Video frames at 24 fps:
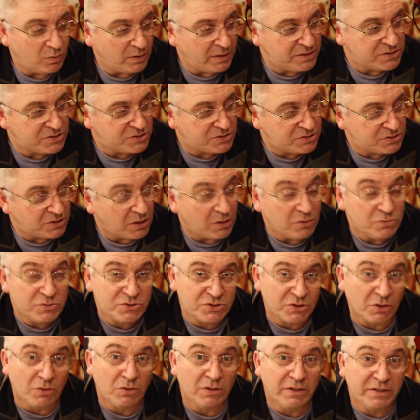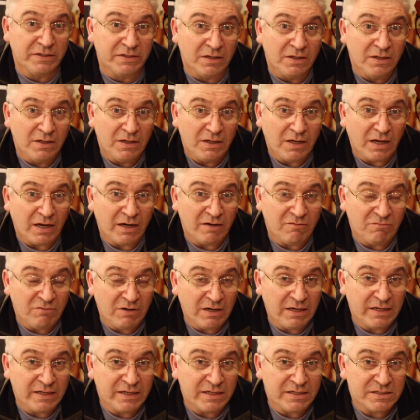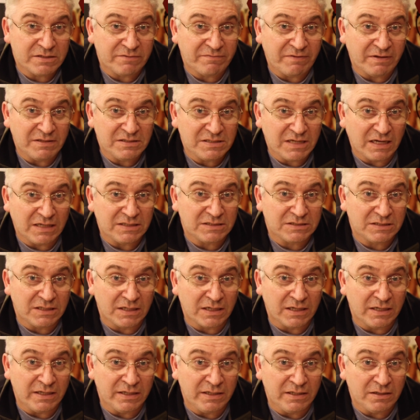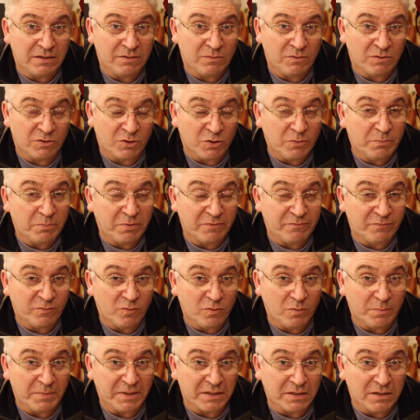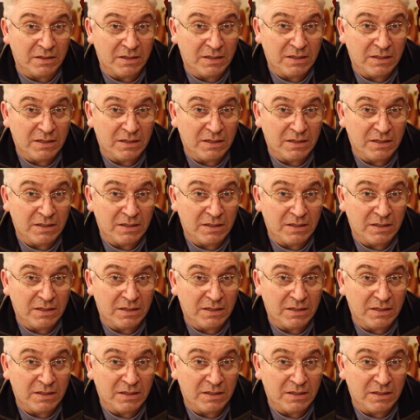It's so solid, and it really is a fantastically good performing